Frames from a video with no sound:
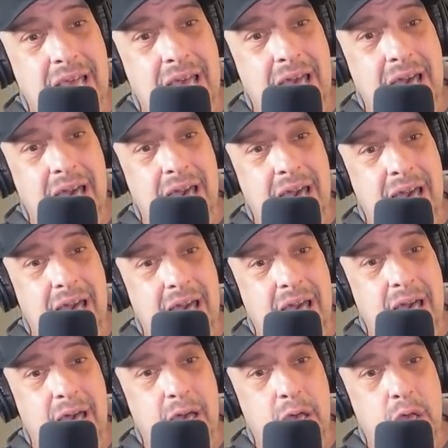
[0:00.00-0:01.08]
uh,
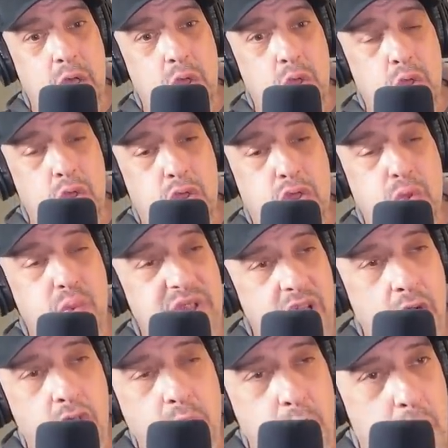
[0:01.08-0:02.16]
three
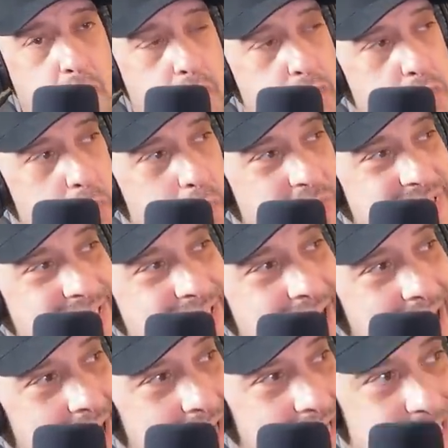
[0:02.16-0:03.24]
other murders
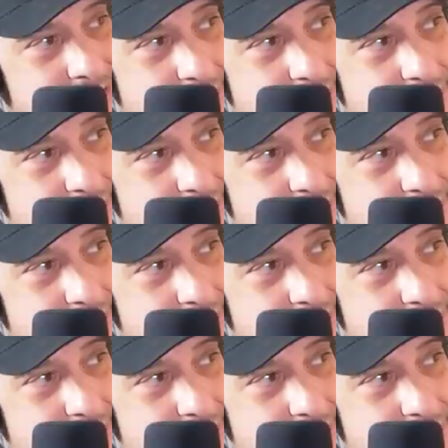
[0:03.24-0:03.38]
besides